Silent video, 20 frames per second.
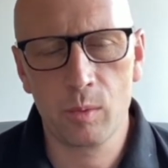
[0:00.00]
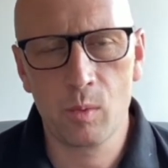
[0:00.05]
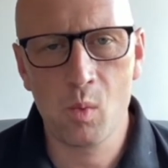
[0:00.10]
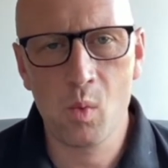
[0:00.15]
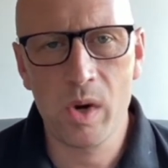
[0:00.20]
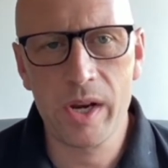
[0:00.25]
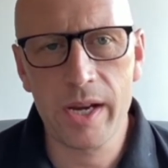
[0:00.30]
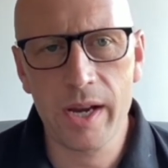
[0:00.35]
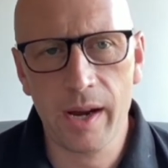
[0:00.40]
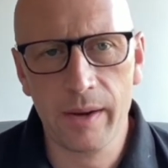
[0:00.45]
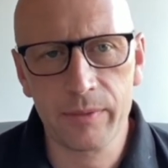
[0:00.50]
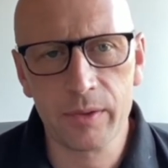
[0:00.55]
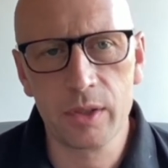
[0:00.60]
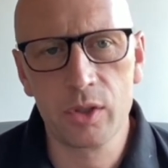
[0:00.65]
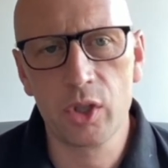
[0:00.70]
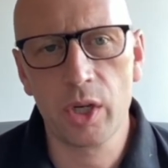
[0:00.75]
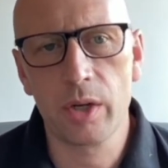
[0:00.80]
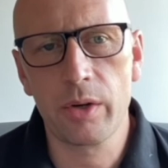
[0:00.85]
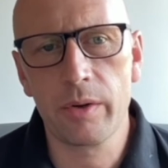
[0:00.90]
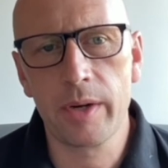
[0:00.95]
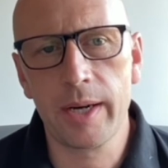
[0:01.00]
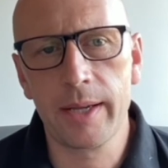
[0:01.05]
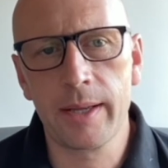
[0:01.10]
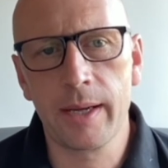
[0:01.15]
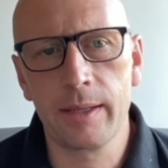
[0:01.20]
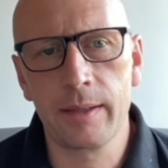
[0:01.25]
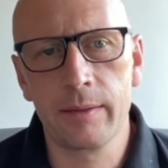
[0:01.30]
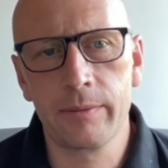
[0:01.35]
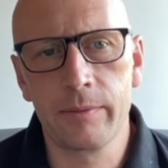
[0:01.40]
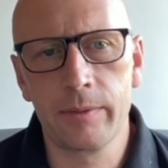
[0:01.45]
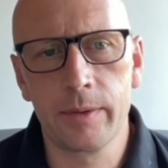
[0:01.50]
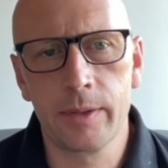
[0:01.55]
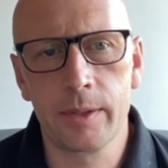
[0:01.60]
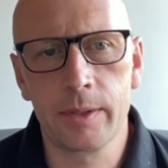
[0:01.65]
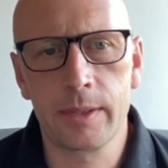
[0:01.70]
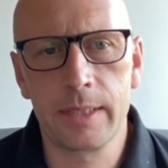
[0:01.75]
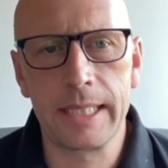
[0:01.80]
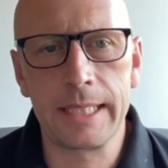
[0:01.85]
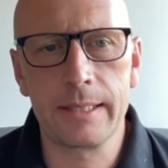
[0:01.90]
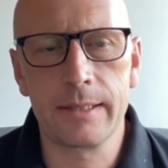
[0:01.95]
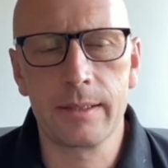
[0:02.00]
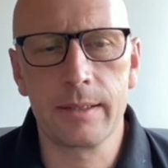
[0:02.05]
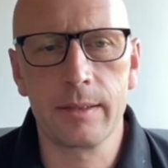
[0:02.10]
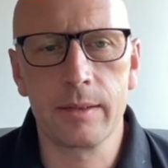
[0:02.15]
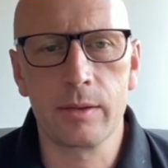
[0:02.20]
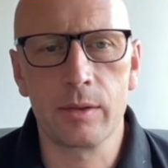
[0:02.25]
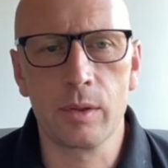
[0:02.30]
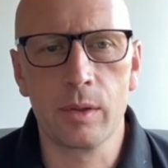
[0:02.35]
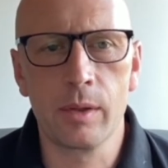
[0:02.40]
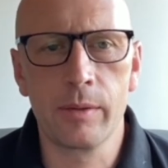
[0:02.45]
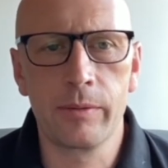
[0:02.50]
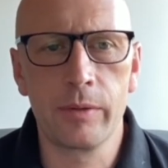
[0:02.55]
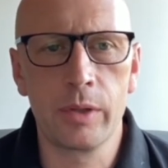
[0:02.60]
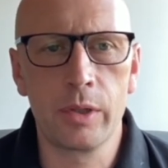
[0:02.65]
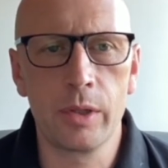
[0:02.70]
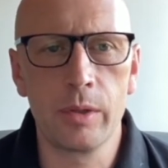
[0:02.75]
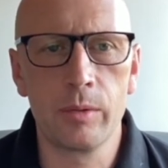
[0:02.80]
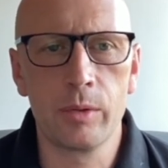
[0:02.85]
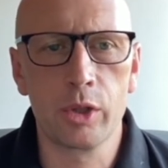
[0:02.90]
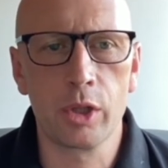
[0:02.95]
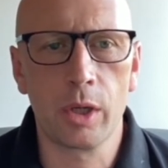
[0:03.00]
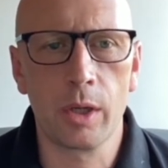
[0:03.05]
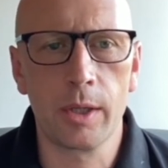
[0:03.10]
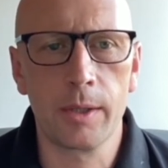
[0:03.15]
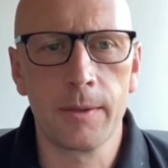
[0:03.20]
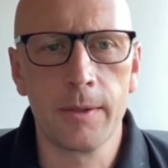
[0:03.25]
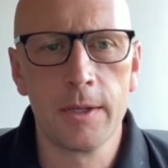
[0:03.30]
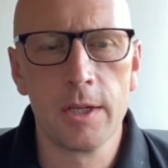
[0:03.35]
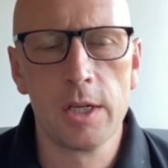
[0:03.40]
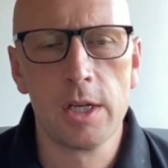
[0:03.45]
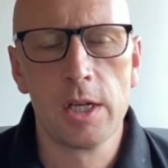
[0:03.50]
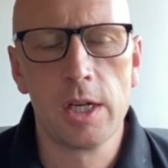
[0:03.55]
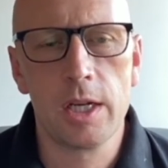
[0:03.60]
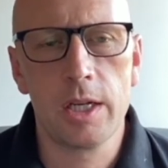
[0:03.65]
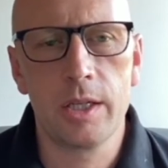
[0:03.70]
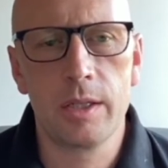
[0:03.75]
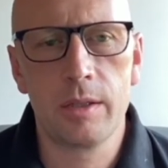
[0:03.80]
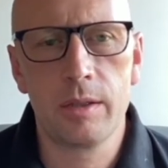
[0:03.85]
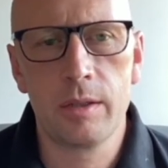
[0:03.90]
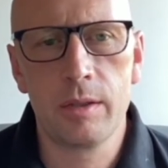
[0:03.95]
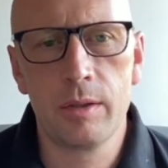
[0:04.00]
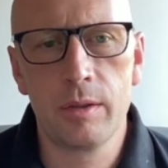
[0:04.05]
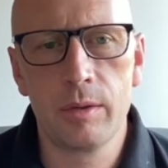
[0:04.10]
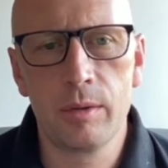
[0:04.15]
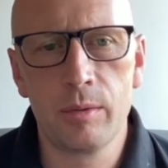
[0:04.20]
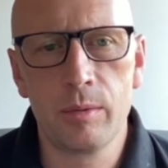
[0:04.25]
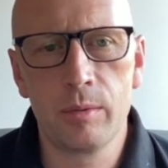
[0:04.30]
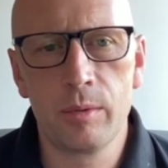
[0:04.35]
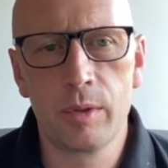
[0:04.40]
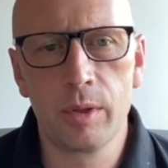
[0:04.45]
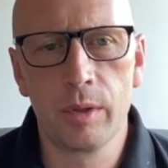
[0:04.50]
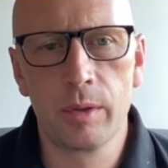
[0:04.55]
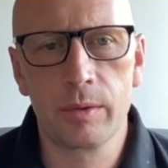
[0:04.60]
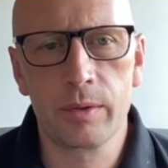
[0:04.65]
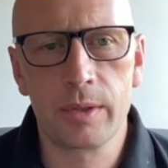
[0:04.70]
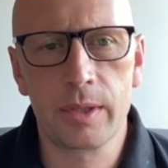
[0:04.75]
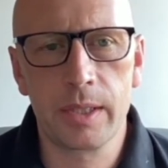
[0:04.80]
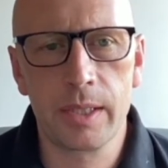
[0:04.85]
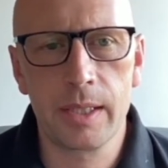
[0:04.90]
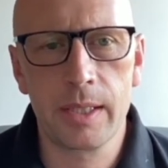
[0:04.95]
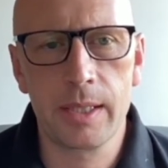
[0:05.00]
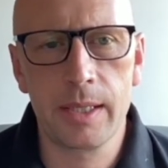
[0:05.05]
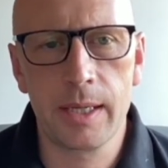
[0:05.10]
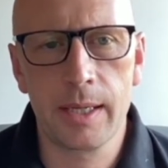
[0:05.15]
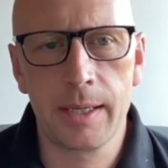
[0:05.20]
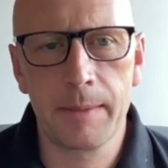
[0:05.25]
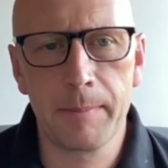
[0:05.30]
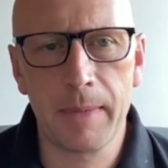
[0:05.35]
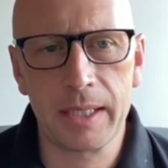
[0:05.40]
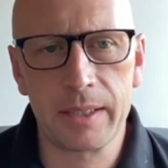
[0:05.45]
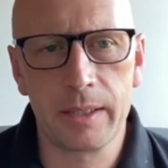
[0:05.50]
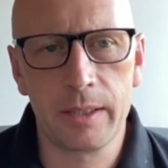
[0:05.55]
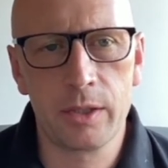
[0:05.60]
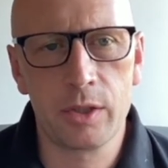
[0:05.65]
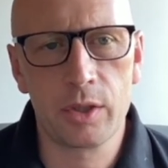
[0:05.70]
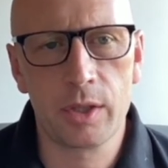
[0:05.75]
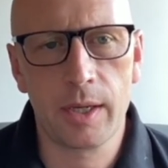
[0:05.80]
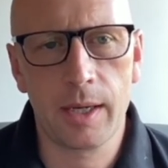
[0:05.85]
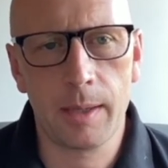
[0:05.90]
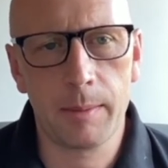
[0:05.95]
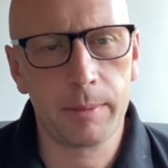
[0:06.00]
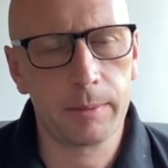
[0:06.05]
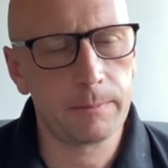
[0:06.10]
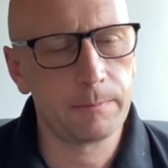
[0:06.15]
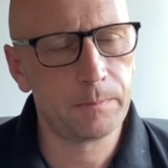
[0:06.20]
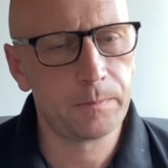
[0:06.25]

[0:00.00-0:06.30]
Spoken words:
We have to generate that in the first instance. So if you do join and you don't see a message tab,